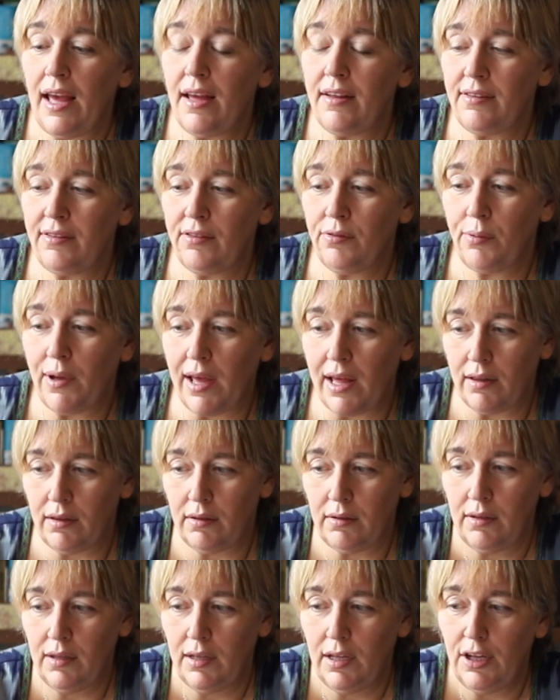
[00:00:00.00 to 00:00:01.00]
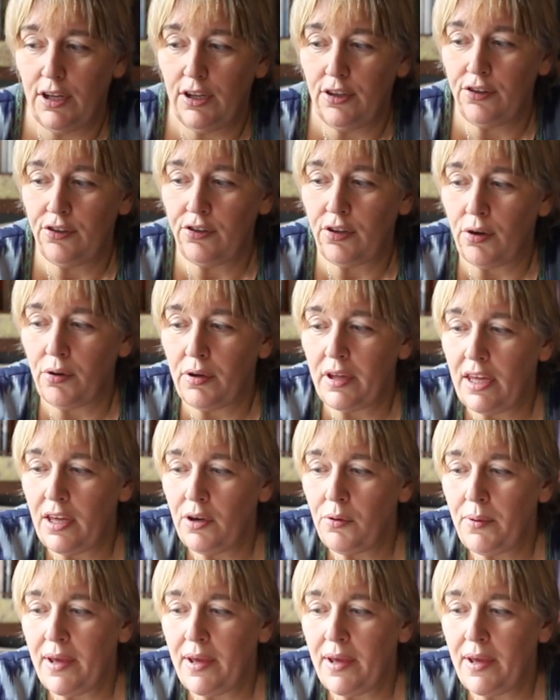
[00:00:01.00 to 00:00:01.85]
as well. So here